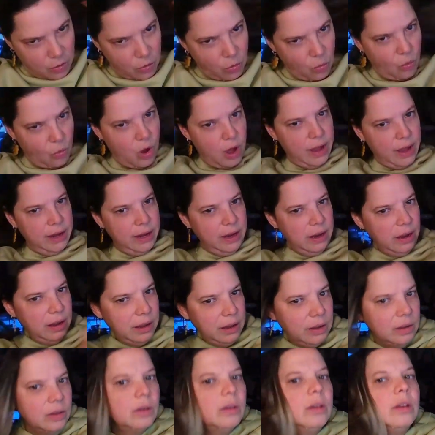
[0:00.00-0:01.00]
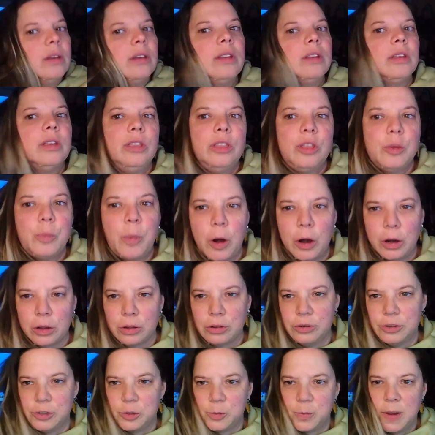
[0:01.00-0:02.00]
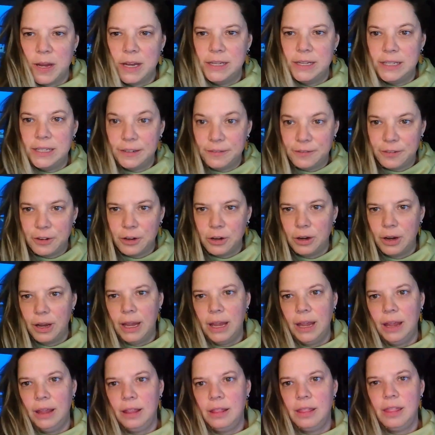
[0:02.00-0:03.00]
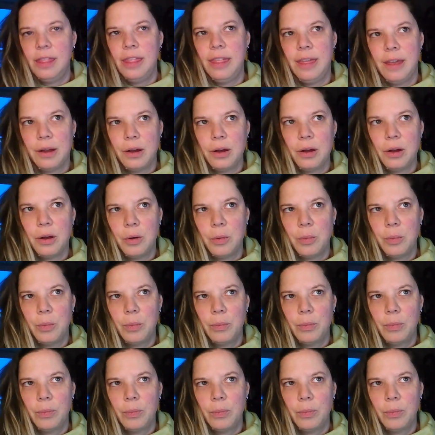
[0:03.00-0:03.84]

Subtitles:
one, the particles may differ in their